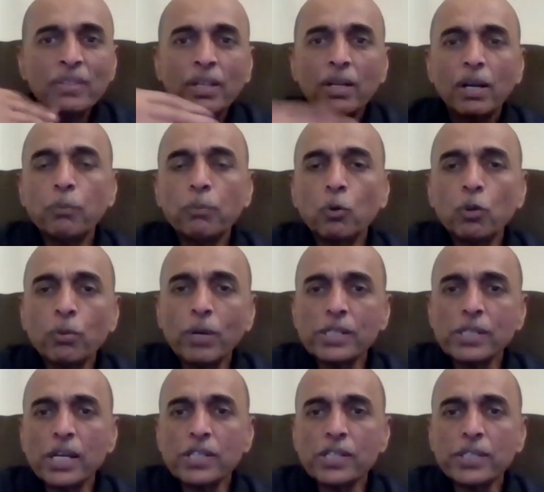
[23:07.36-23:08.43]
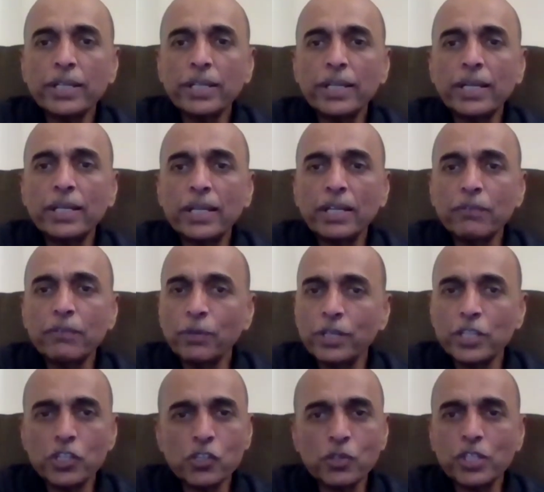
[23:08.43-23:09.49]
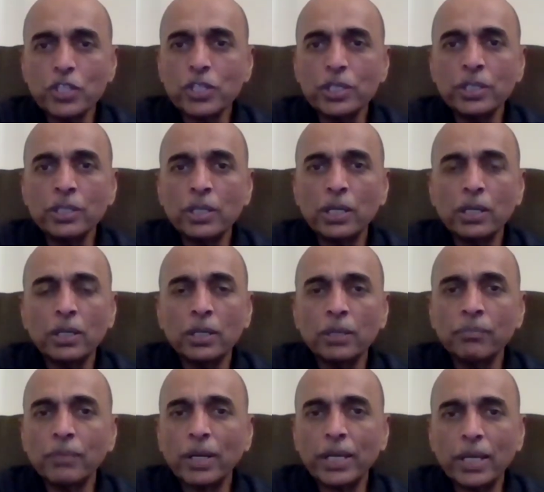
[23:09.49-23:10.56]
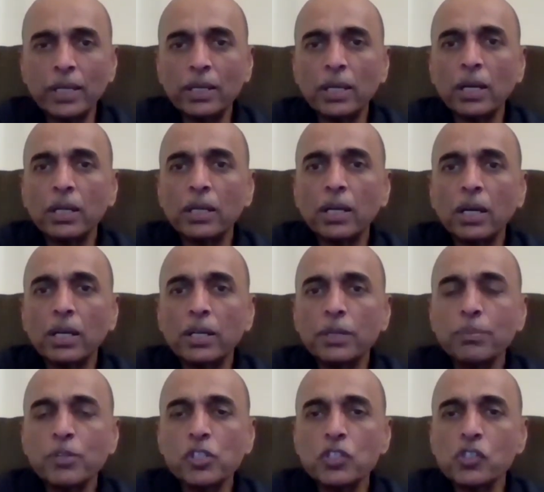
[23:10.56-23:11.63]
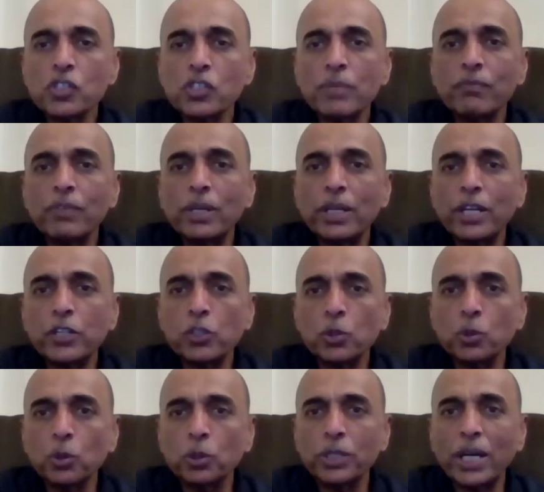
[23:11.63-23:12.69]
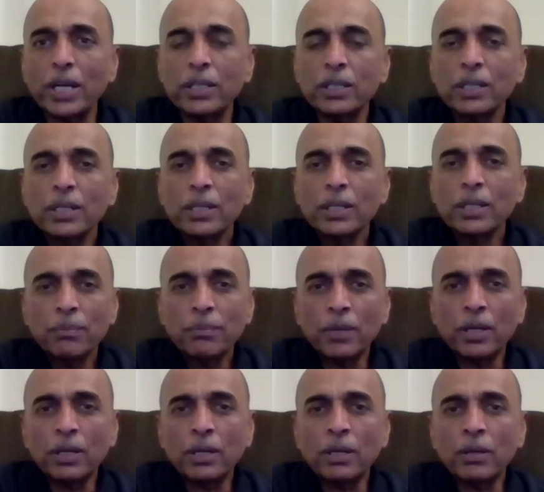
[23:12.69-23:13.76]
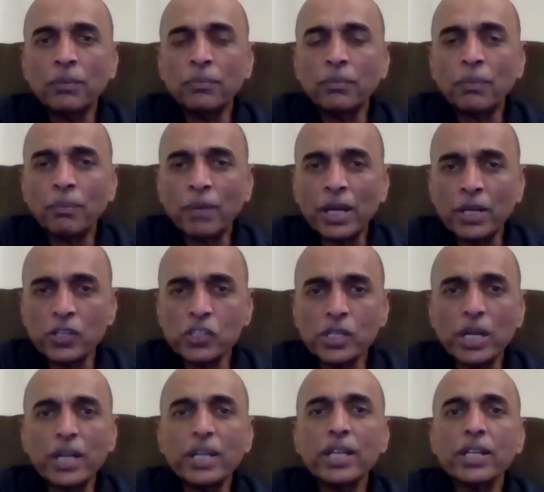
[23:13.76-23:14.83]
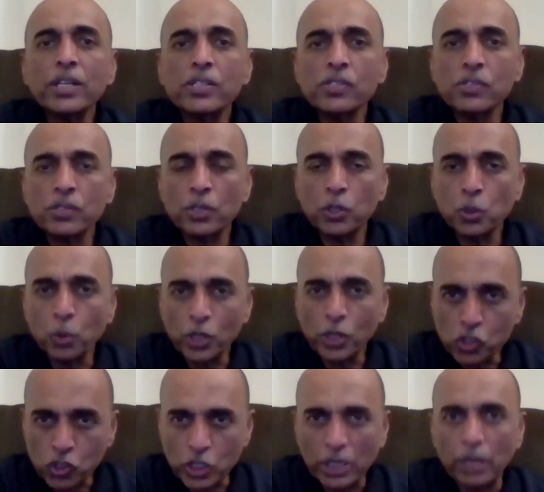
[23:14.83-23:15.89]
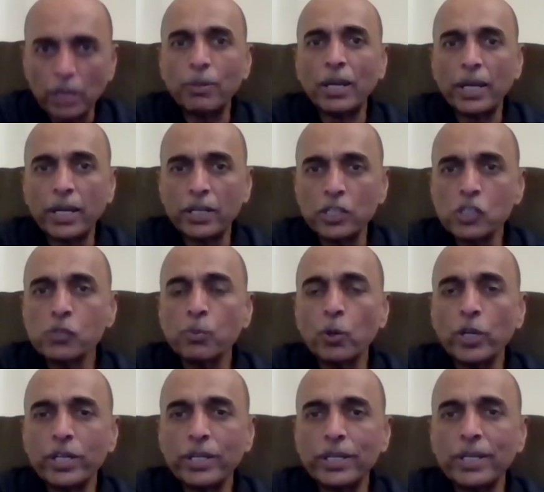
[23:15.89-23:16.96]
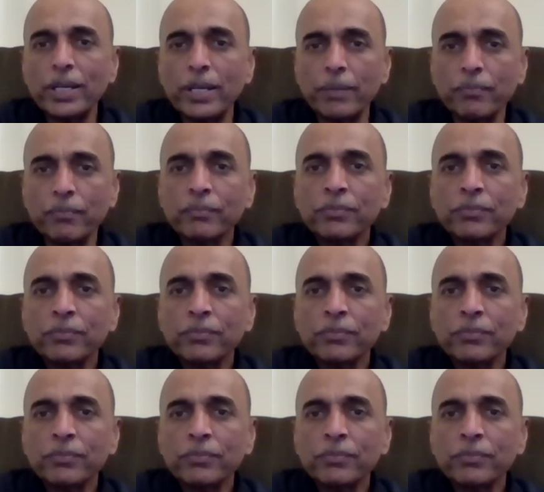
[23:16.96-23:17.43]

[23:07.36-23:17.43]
Apurva is asking deadline for registration. Again, our admissions team will let you know that. My understanding is you can still apply at this point in time.